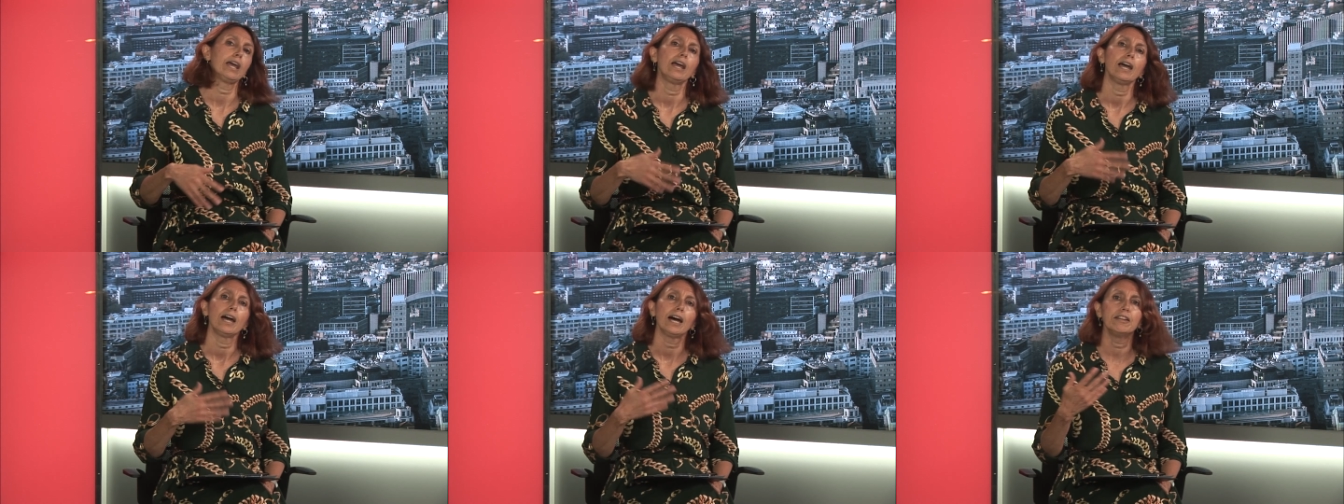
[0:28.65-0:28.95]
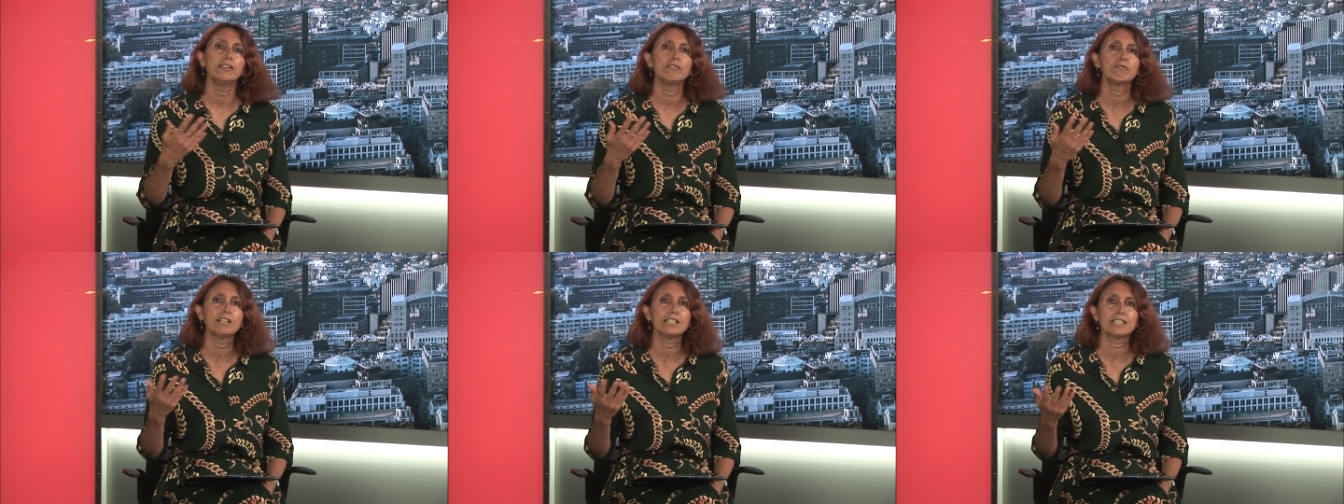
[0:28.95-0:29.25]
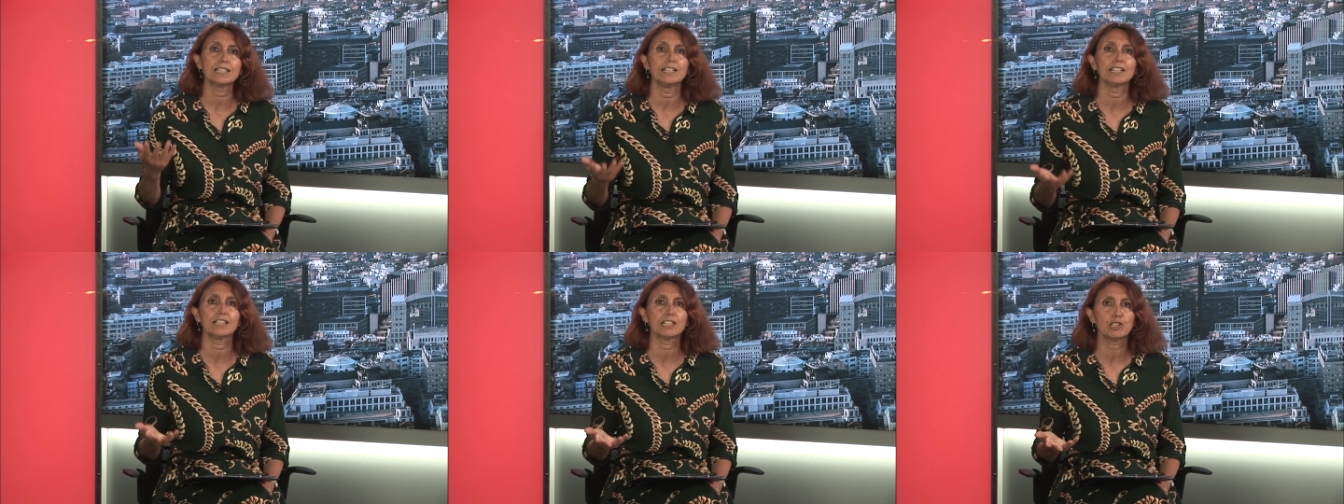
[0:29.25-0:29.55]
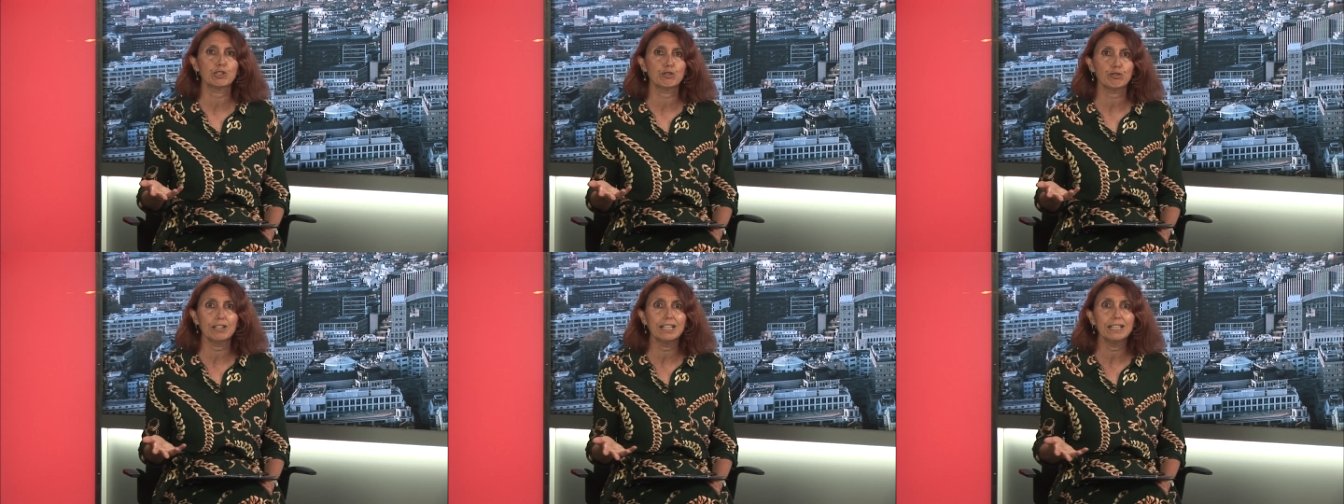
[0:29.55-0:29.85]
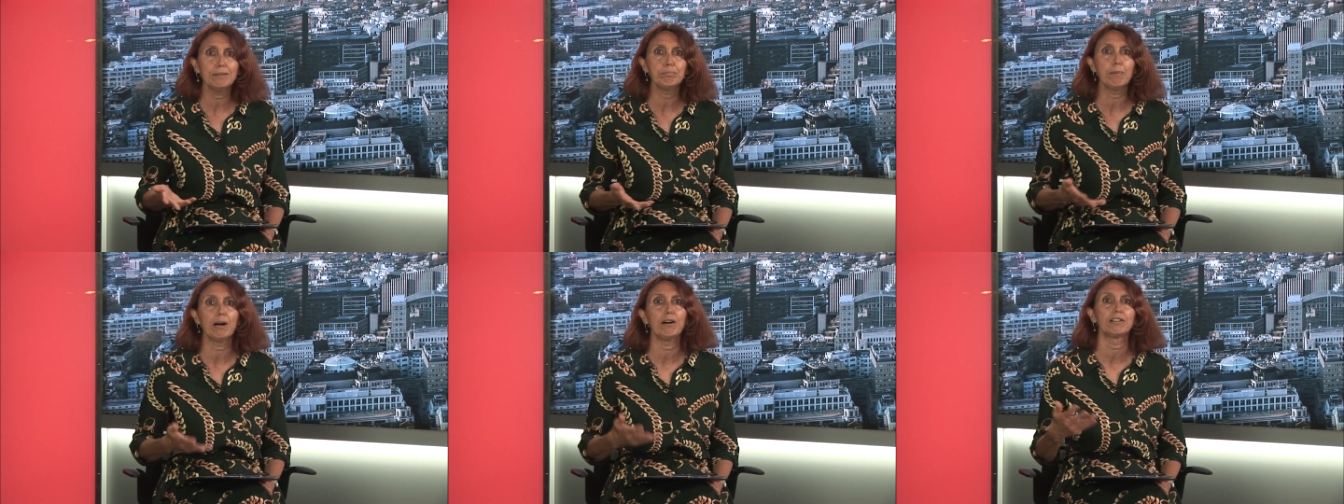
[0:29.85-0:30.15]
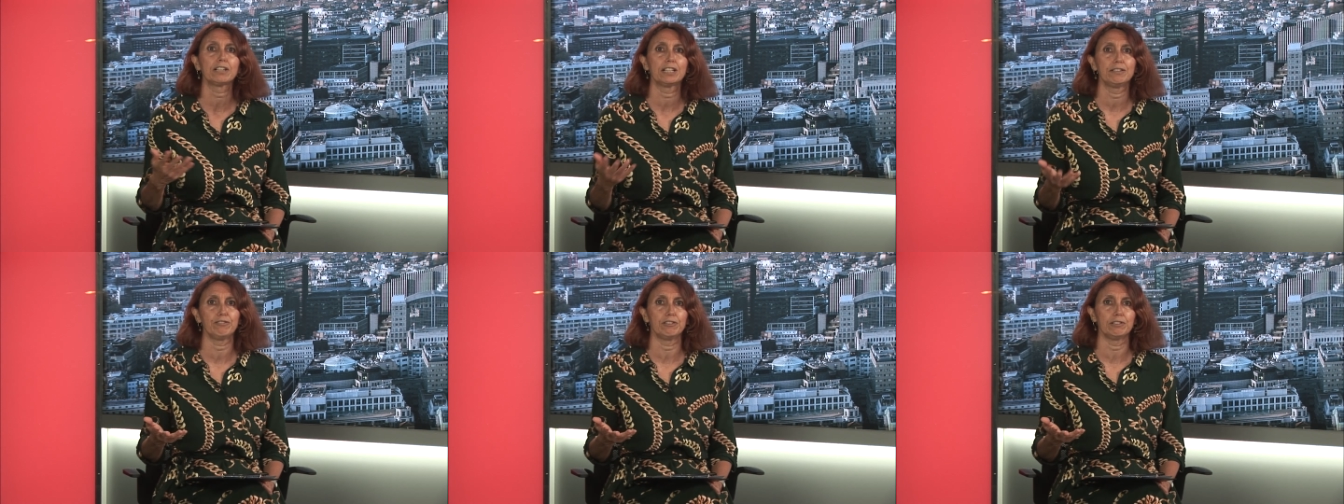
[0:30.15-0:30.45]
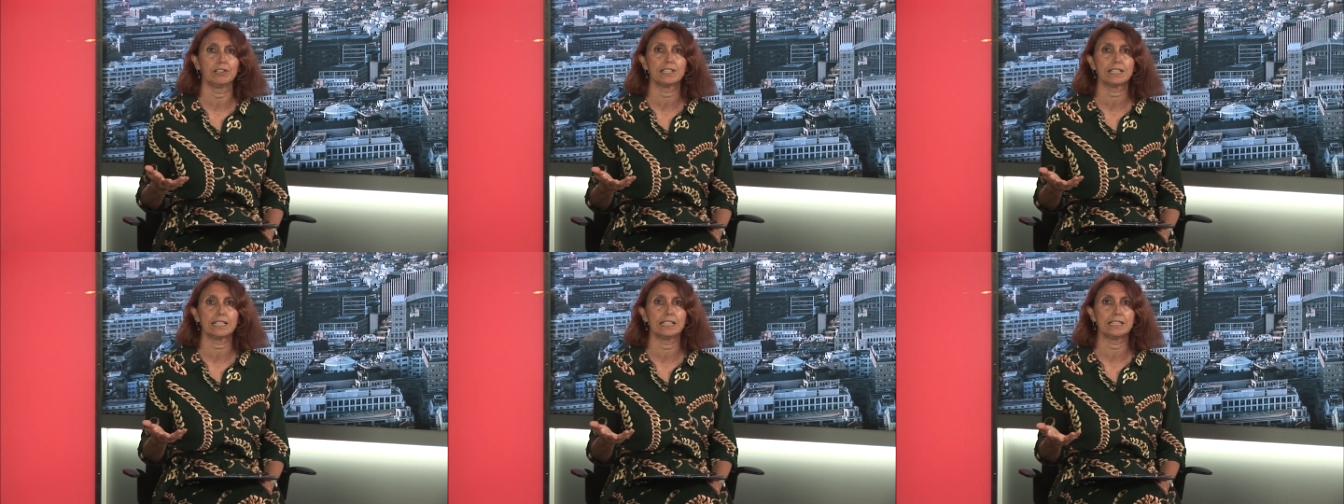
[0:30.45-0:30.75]
and the recent extreme market
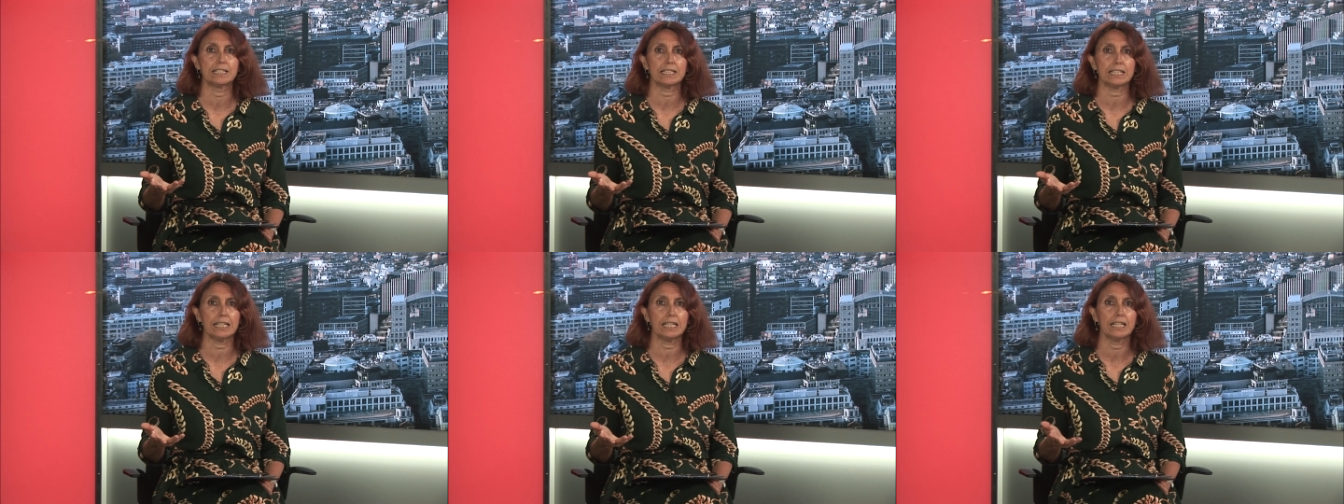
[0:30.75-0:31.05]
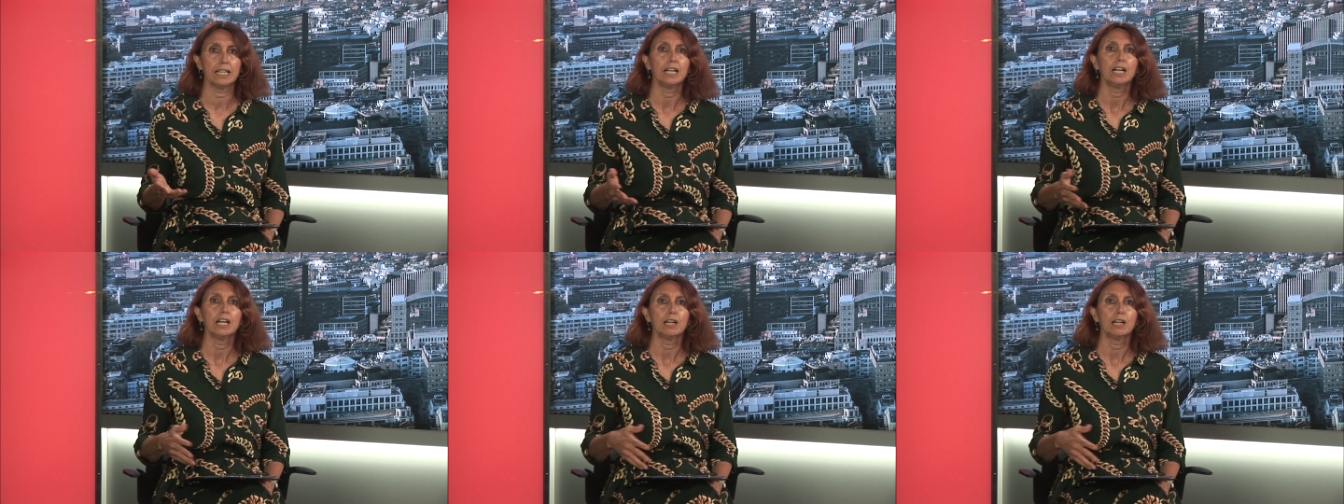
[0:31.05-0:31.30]
volatility,